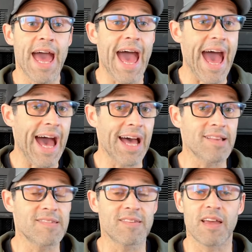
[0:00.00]

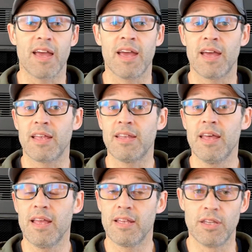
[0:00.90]
ads and
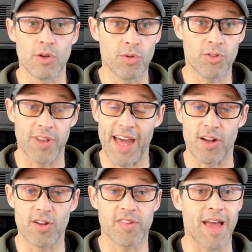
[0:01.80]

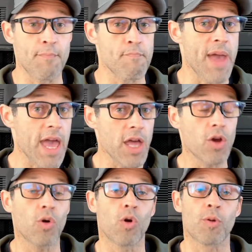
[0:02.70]
newsletters that may
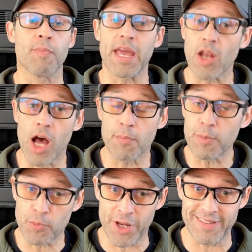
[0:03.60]
or may not be
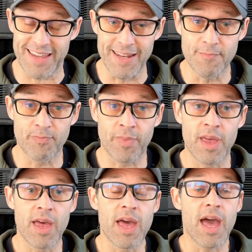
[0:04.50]
printed.
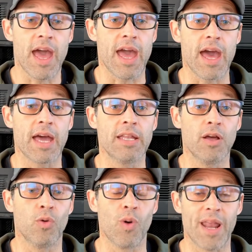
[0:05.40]
And
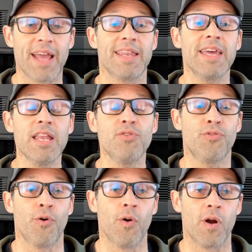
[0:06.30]
what I need it
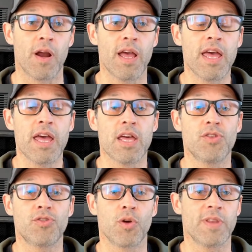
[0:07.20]
for is
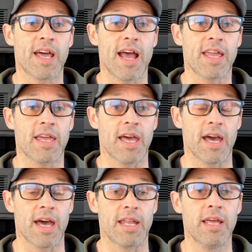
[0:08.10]
so that I
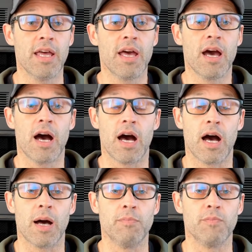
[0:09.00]
can
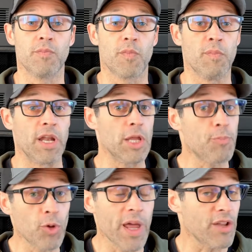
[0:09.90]
um,
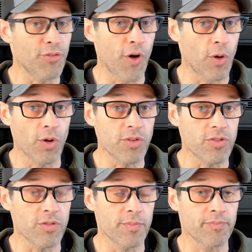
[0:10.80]
manipulate
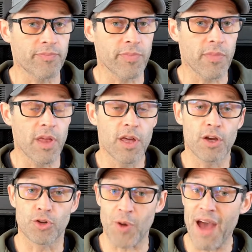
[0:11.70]
photos
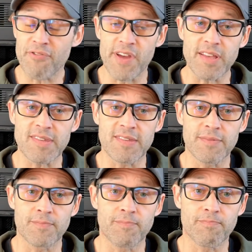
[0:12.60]
graphics,
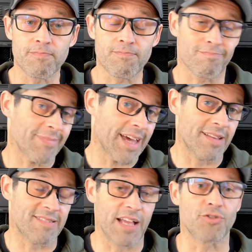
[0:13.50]

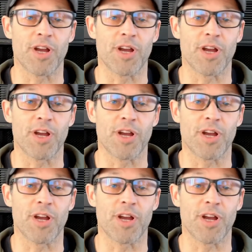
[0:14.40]
etc.